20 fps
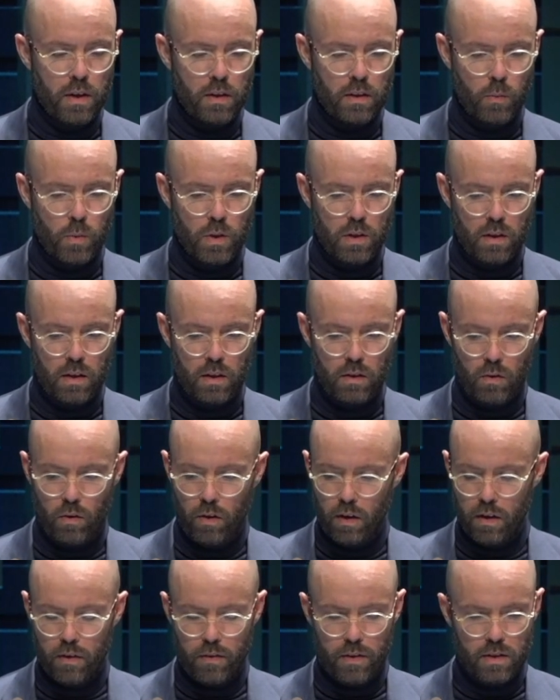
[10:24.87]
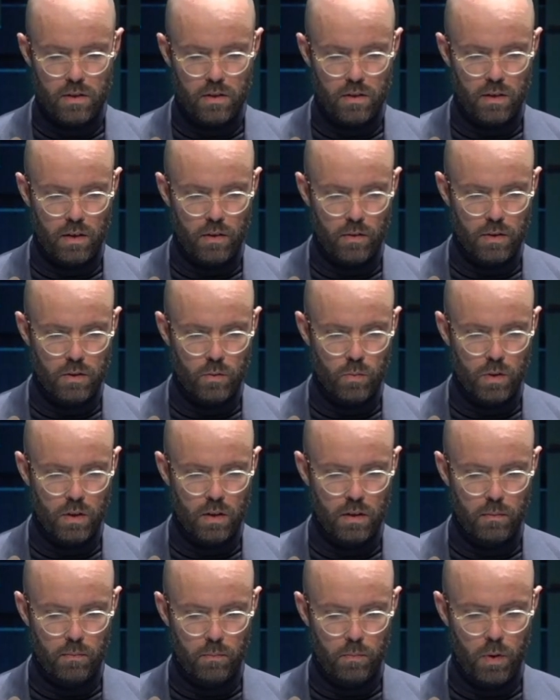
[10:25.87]
that we did earlier this year is
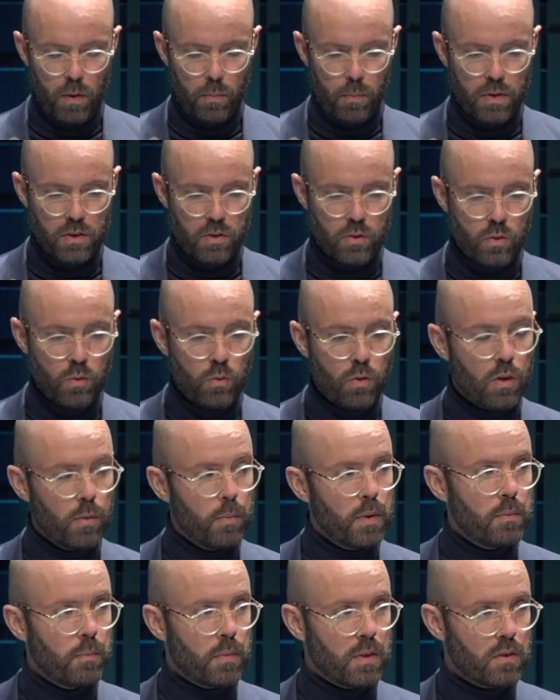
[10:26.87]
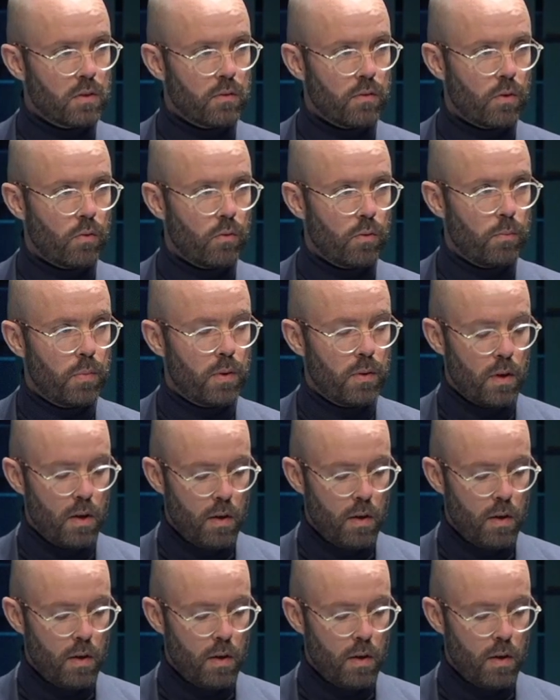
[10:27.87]
we published new commitments of the group,